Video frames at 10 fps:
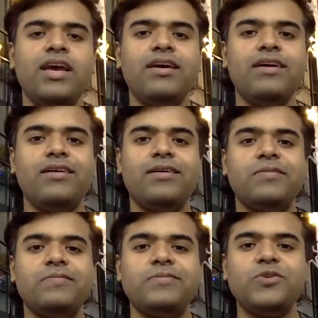
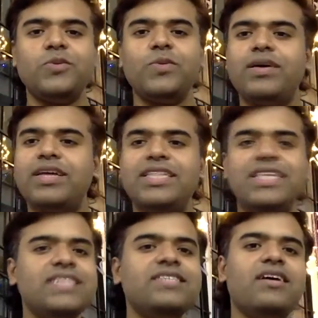So
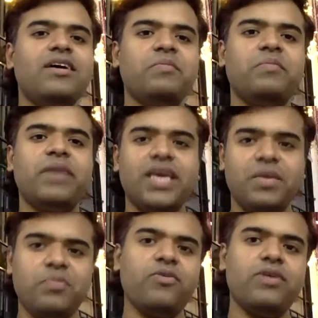these are my
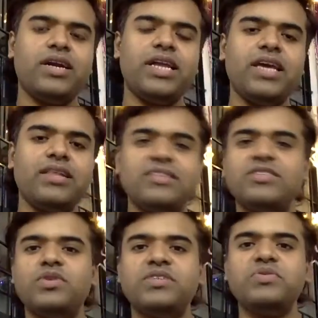take.
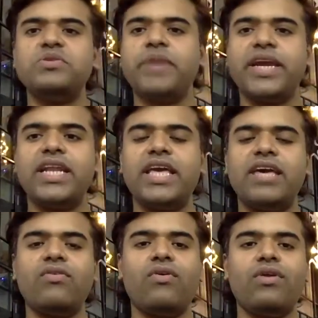This was my
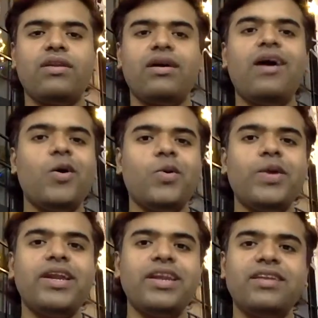take on how
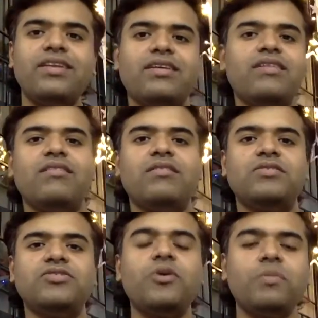Indian
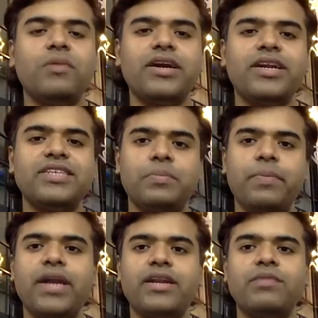stock market is
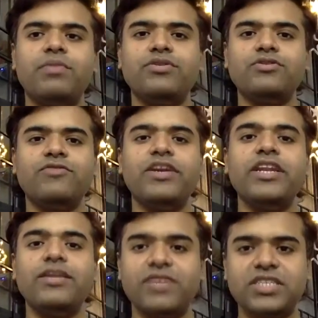impacted because of
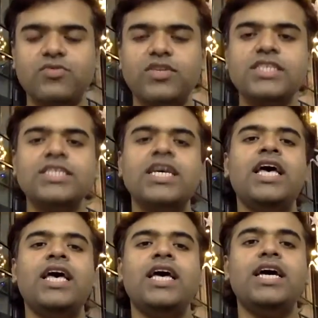Indian festivals.
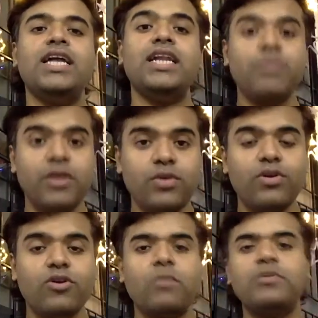Let me know
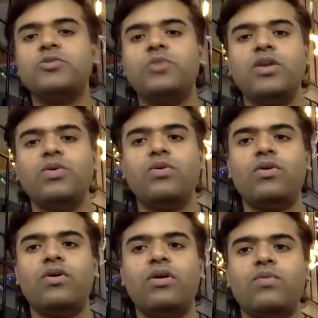your comments below
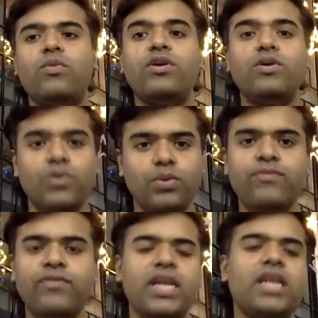on what do you
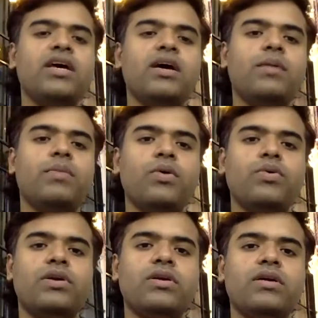feel about
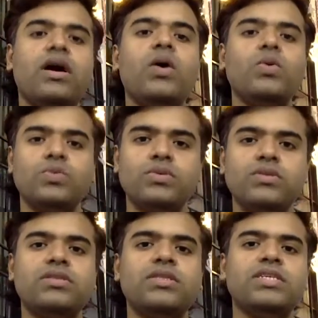how
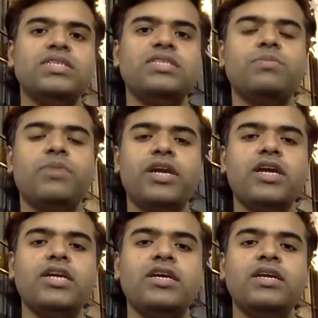this
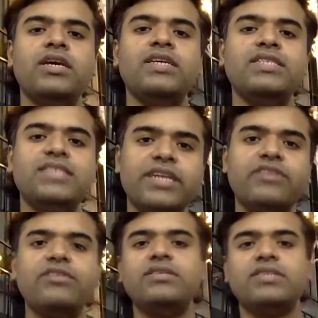particular
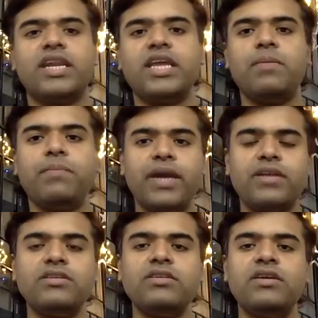sector is getting
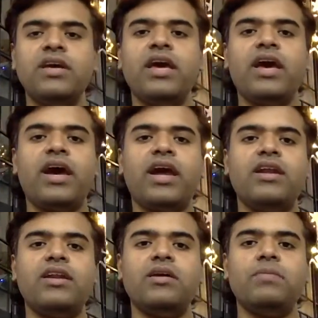impacted,
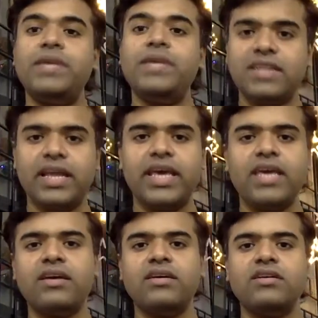and please
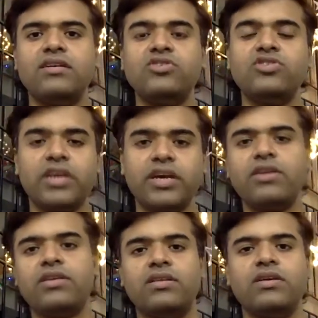like,
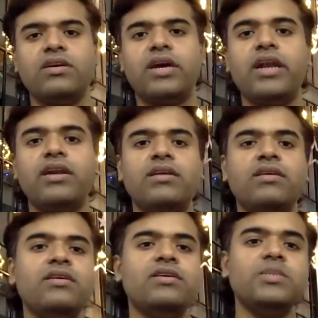share, and
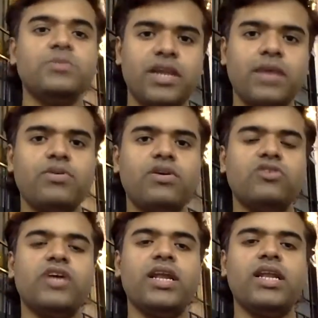subscribe to our
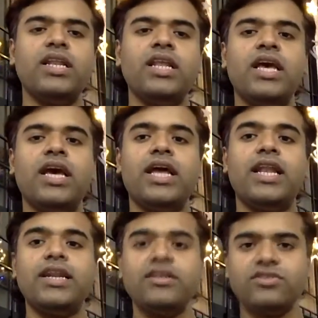channel,
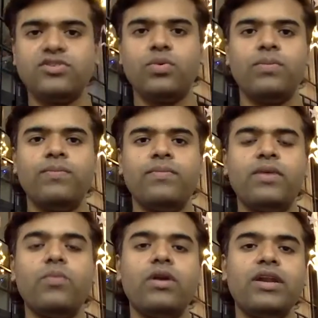and let us know
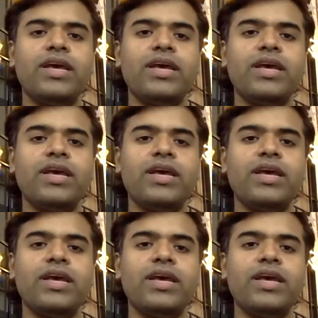what